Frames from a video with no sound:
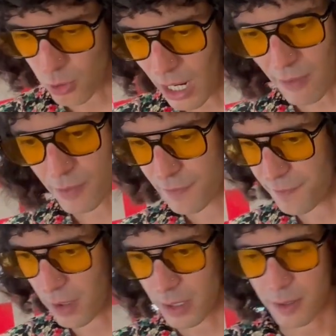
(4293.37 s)
we're having
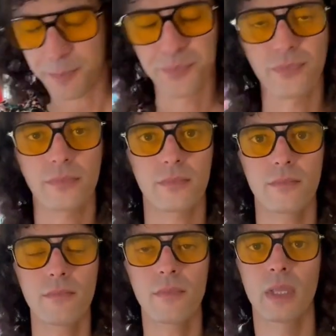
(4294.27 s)
fun.
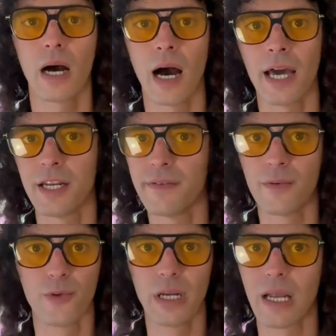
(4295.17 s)
I didn't
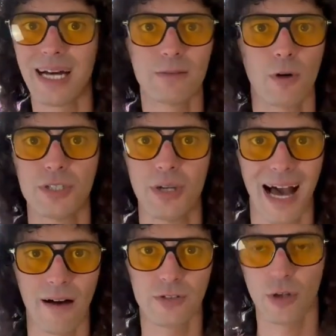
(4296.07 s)
even realize once you
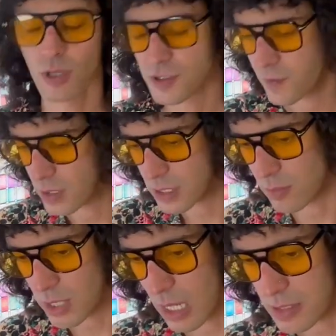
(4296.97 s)
have so much fun,
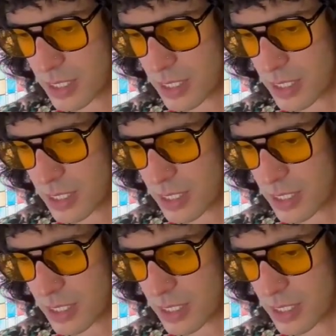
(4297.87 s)
sometimes